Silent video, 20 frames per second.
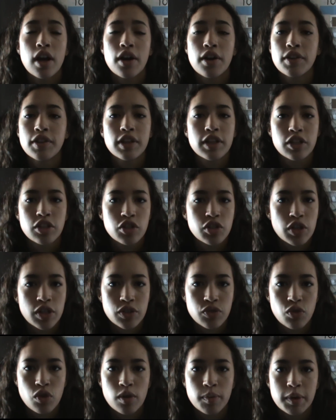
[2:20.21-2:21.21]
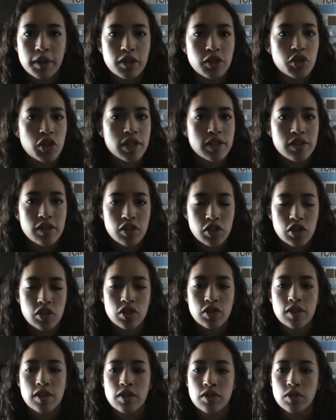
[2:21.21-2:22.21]
everything is transforming. The transition
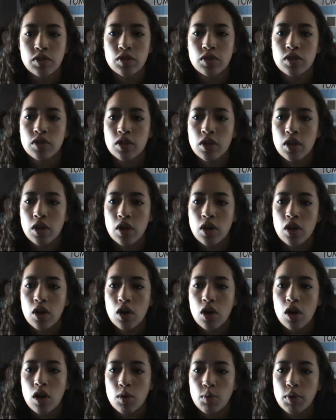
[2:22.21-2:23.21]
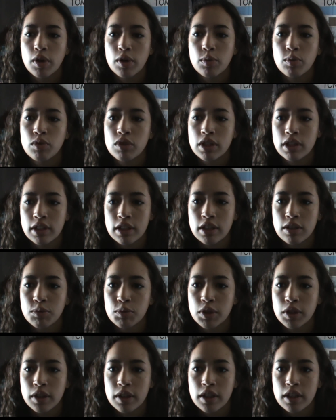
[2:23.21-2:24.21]
seasons are what
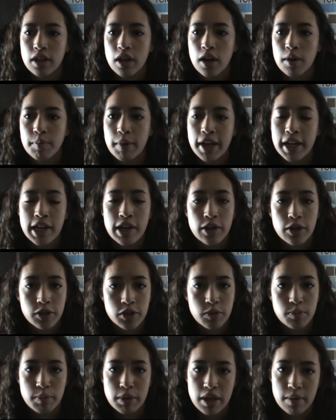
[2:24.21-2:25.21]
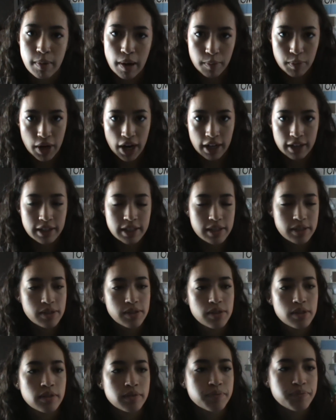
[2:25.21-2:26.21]
really adhere to me and my
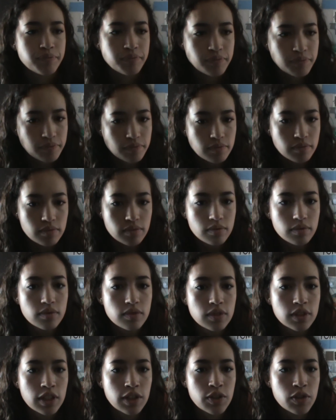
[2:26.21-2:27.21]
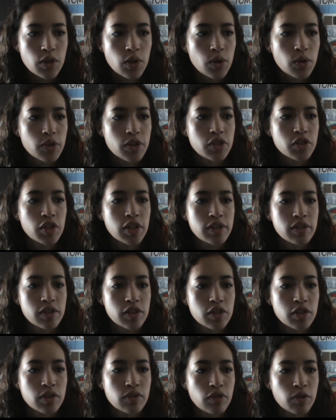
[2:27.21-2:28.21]
practice. And so this
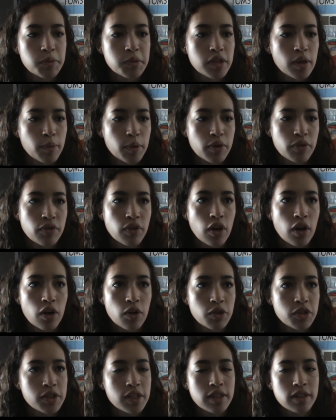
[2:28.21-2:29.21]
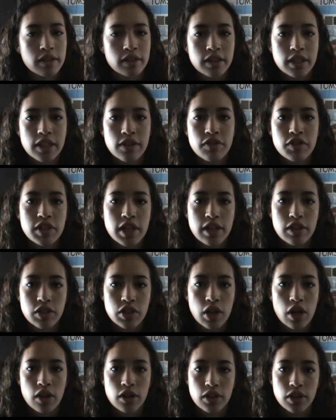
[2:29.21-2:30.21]
transition from summer to fall, seeing the leaves
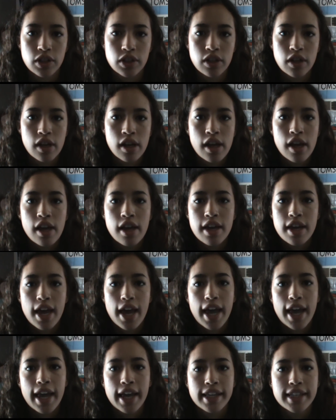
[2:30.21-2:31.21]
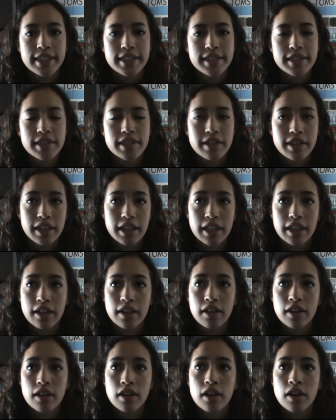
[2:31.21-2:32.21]
change color and
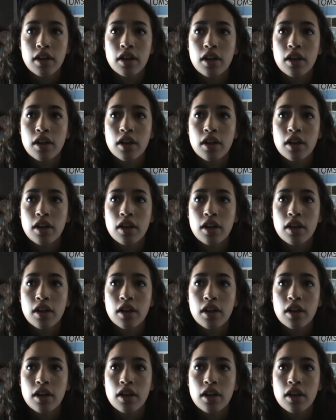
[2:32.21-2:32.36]
seeing